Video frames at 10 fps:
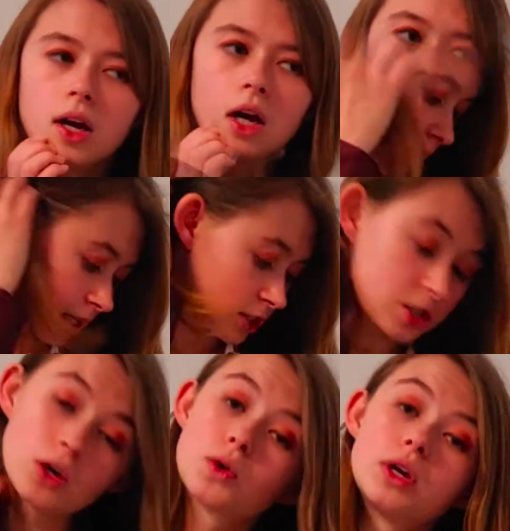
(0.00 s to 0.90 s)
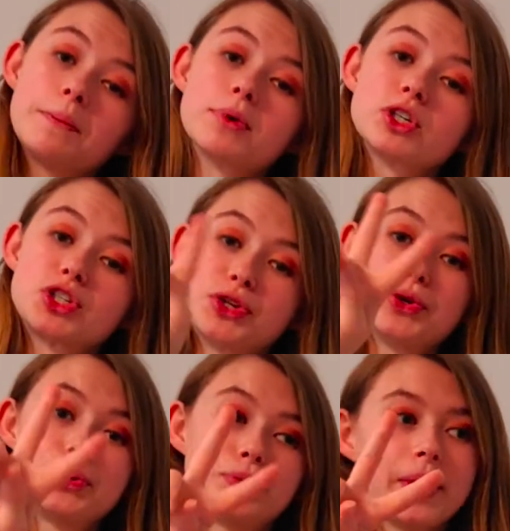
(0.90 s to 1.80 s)
And so number
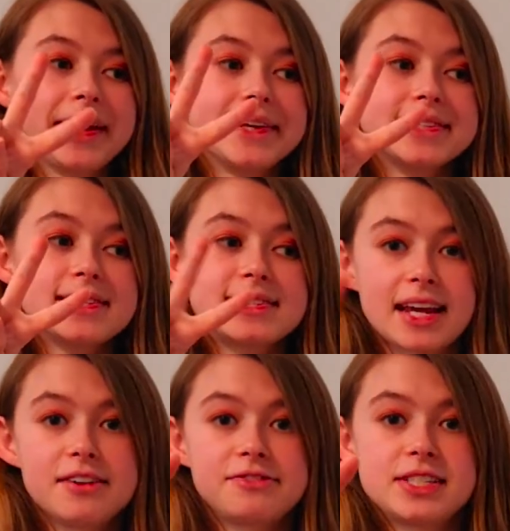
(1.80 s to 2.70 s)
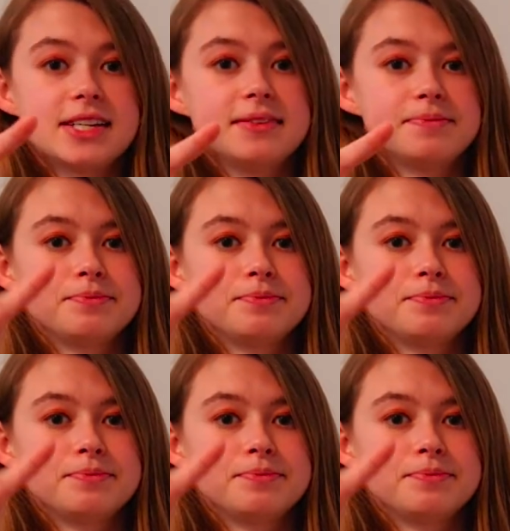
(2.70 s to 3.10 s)
two is safety.